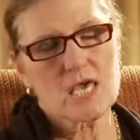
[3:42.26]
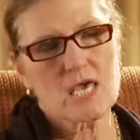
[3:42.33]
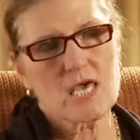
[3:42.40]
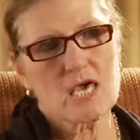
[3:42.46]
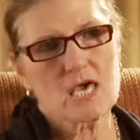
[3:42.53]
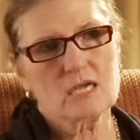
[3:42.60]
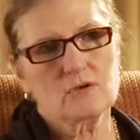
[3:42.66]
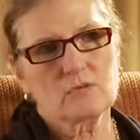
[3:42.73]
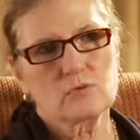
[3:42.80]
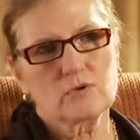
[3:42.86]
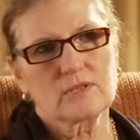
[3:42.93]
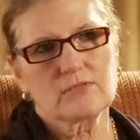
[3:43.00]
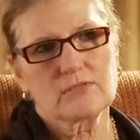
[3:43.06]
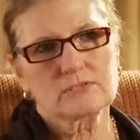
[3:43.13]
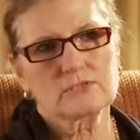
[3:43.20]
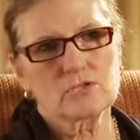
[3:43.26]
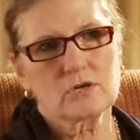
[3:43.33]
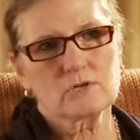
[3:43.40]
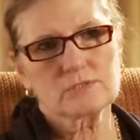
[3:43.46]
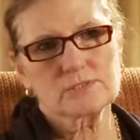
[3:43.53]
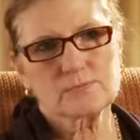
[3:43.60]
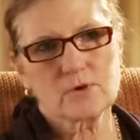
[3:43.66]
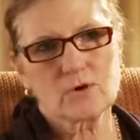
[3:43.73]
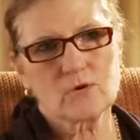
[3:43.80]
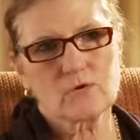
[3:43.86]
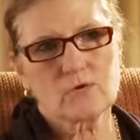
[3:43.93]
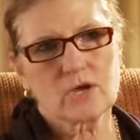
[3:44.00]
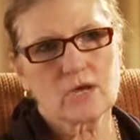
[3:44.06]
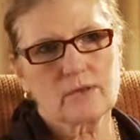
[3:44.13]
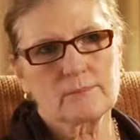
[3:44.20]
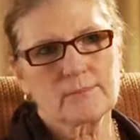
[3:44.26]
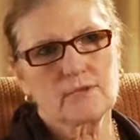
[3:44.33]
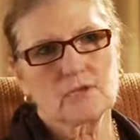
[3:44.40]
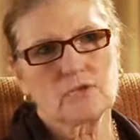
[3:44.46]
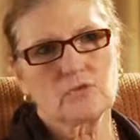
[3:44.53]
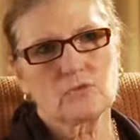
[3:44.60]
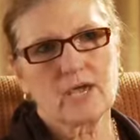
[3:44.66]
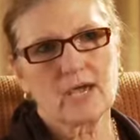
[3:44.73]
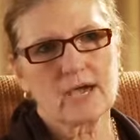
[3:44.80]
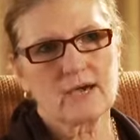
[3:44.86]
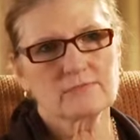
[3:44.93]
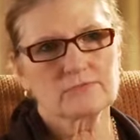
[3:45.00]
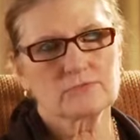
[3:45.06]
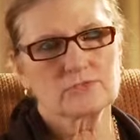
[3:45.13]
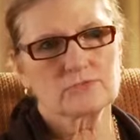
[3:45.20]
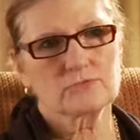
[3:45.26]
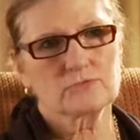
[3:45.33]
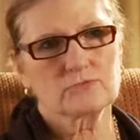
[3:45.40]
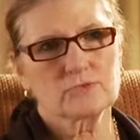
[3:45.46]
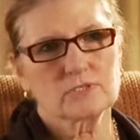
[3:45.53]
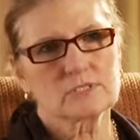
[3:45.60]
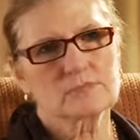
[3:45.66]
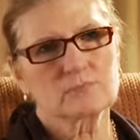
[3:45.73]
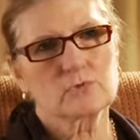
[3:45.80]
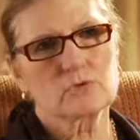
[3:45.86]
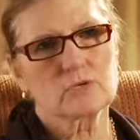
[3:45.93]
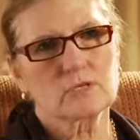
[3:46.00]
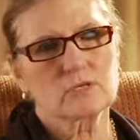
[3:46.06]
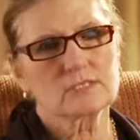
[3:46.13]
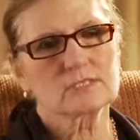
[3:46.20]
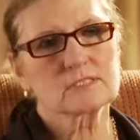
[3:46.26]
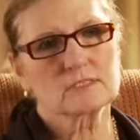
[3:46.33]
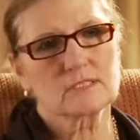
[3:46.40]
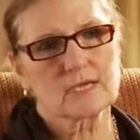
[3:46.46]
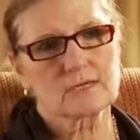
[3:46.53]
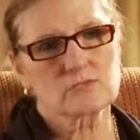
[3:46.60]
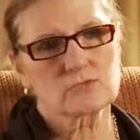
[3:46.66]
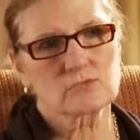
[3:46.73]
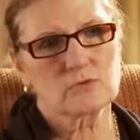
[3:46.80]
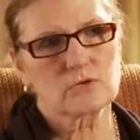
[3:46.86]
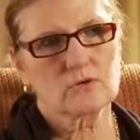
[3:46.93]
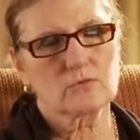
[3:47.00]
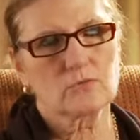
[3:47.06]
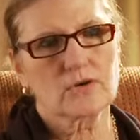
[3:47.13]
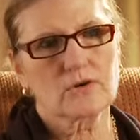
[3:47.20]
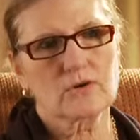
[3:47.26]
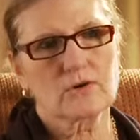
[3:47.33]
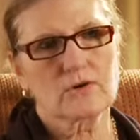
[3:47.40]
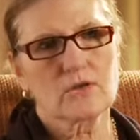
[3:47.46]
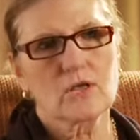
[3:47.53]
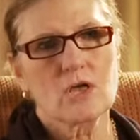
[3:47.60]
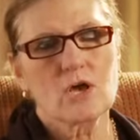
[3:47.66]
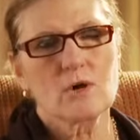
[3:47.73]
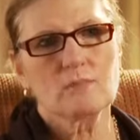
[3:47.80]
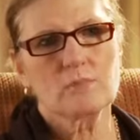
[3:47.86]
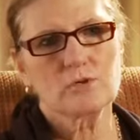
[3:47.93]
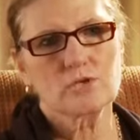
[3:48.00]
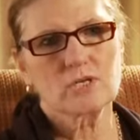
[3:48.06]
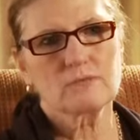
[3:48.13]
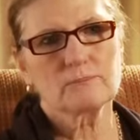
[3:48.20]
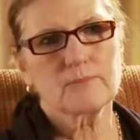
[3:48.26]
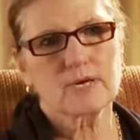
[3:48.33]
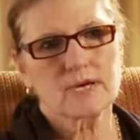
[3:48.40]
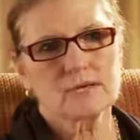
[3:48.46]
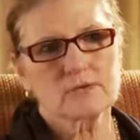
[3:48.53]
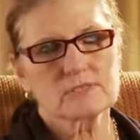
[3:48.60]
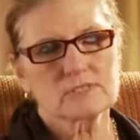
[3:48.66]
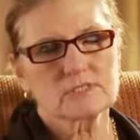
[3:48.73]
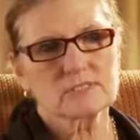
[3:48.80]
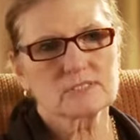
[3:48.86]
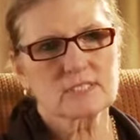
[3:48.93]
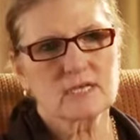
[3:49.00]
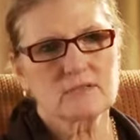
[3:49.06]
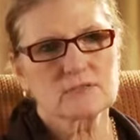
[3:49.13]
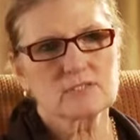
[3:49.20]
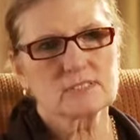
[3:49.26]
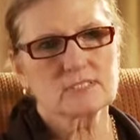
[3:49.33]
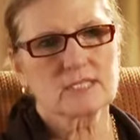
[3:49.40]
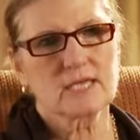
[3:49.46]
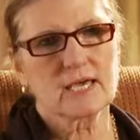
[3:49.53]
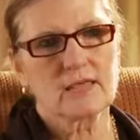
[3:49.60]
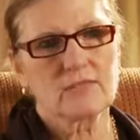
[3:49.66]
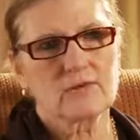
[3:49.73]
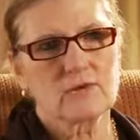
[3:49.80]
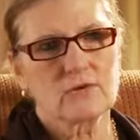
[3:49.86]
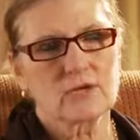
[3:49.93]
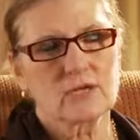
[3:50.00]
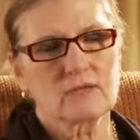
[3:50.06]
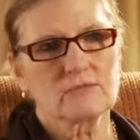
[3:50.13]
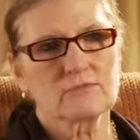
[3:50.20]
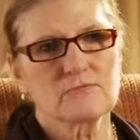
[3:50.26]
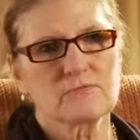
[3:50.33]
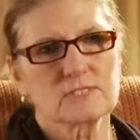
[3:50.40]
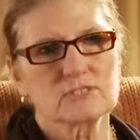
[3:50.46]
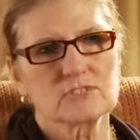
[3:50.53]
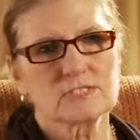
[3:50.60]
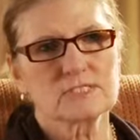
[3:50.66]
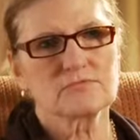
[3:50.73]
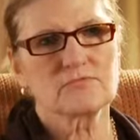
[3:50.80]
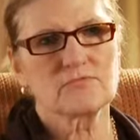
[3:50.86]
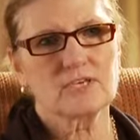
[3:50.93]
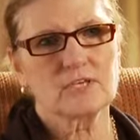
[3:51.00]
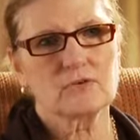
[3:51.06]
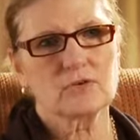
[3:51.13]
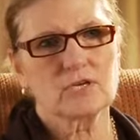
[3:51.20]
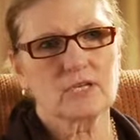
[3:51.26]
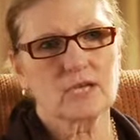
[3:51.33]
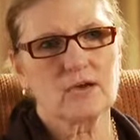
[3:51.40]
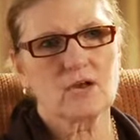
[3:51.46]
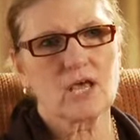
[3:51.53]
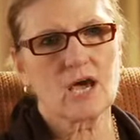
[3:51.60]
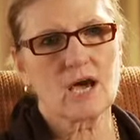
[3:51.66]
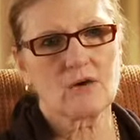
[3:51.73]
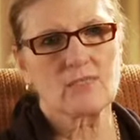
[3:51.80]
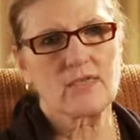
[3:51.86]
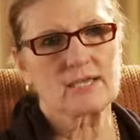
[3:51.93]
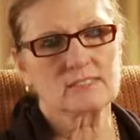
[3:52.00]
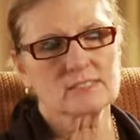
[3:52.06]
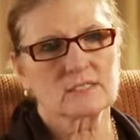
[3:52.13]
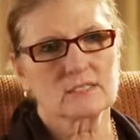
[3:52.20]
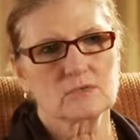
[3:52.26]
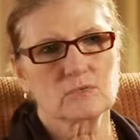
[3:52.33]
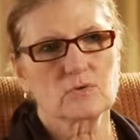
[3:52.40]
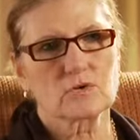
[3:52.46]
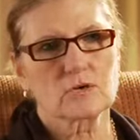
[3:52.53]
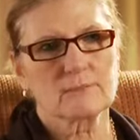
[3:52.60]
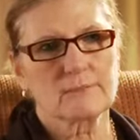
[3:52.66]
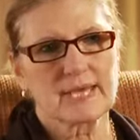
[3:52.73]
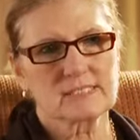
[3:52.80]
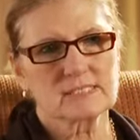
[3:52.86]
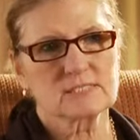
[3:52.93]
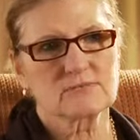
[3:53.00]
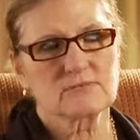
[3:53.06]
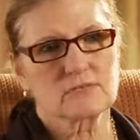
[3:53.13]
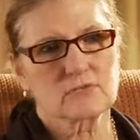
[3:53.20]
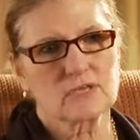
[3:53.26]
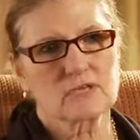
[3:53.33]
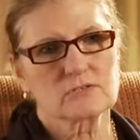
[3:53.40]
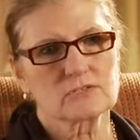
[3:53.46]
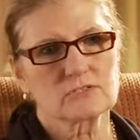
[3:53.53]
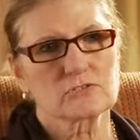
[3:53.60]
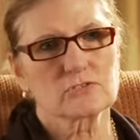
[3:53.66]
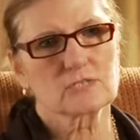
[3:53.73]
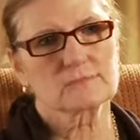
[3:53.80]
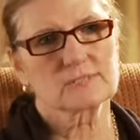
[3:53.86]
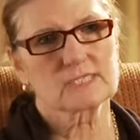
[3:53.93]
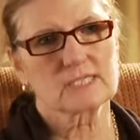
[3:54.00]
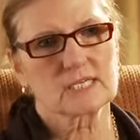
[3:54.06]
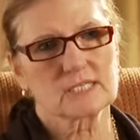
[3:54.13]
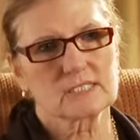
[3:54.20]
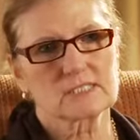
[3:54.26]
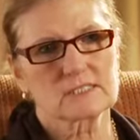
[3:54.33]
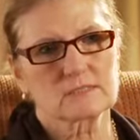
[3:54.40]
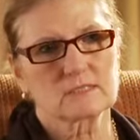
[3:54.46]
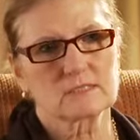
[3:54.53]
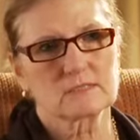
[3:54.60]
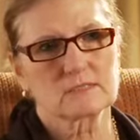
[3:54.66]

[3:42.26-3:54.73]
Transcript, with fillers: And with Joe's program, you have to, it's more intellectual. where putting buyers and sellers together and just figuring out how that's going to work best for their circumstance.